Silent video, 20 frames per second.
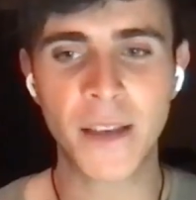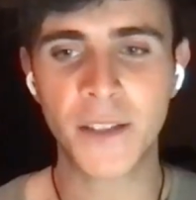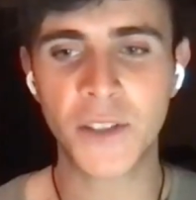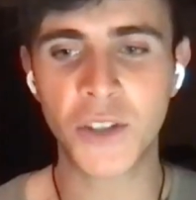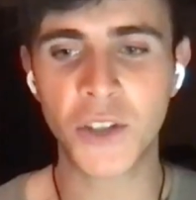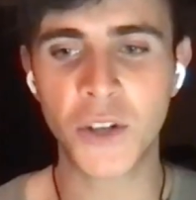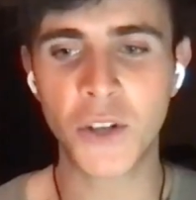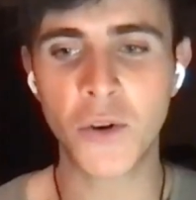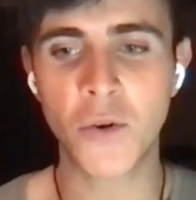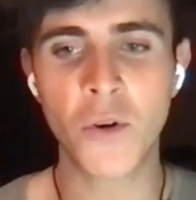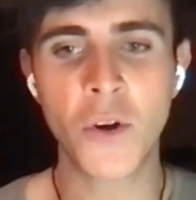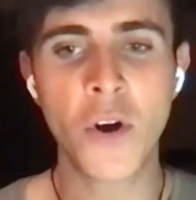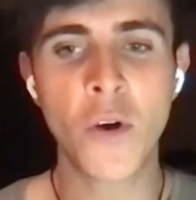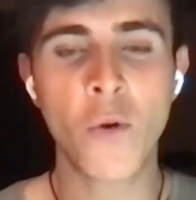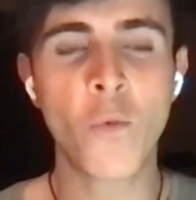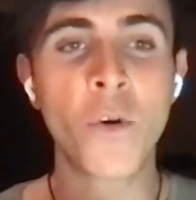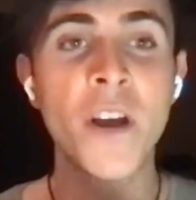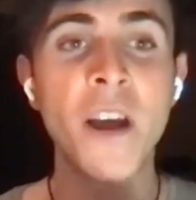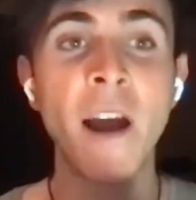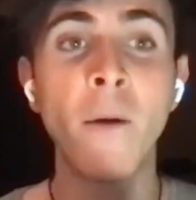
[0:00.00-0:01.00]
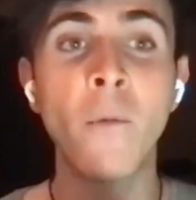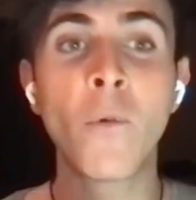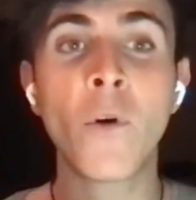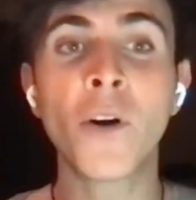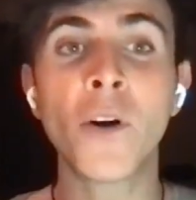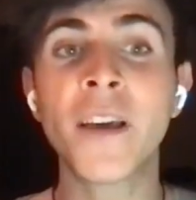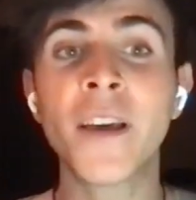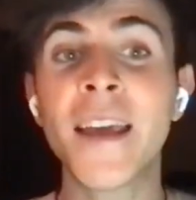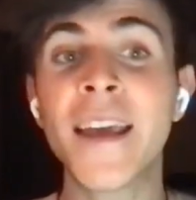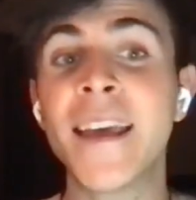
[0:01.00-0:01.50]
So we are
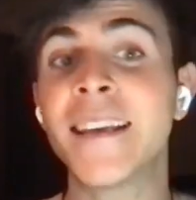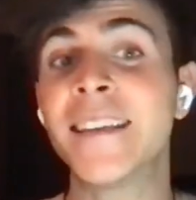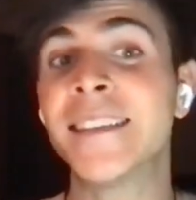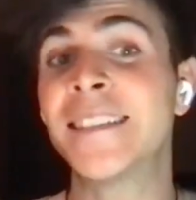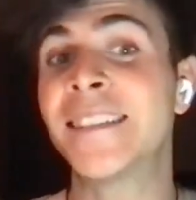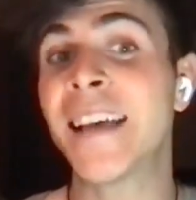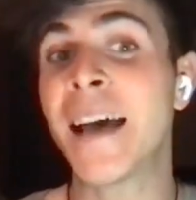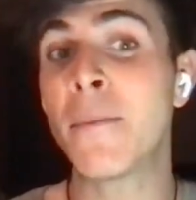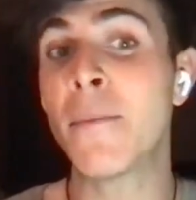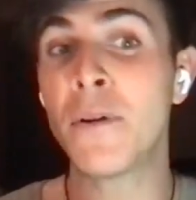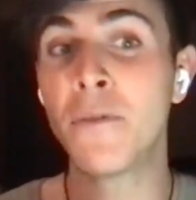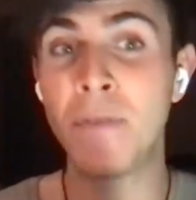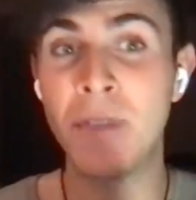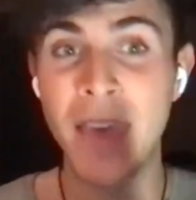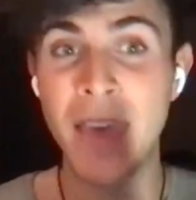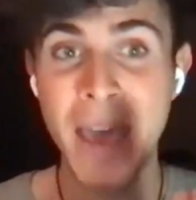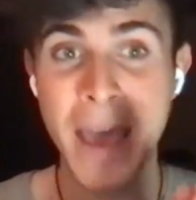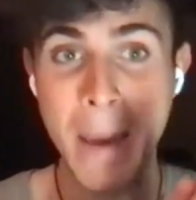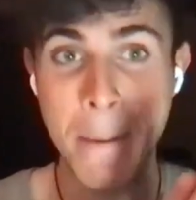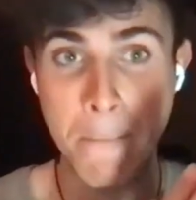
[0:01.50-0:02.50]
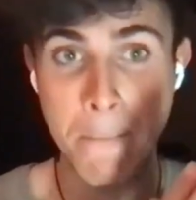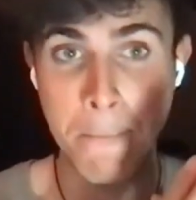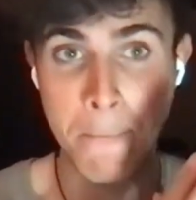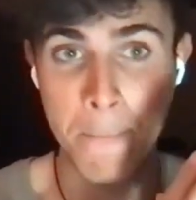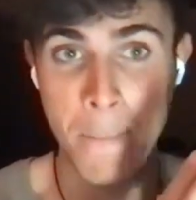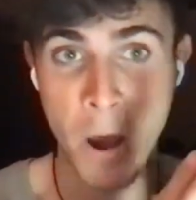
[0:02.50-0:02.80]
working in some of the